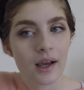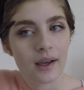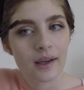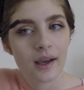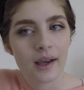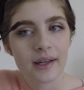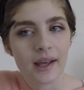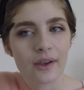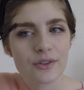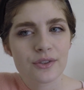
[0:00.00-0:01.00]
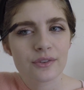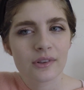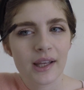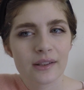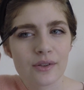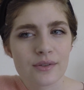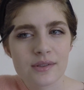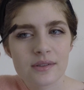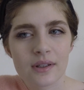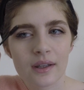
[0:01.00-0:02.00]
And I also don't like
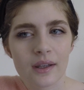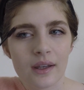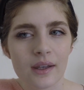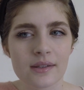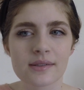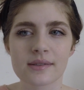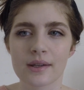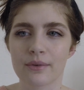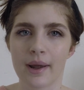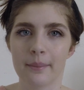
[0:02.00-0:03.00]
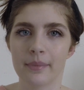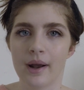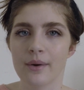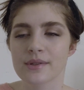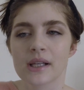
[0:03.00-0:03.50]
those Instagram brows.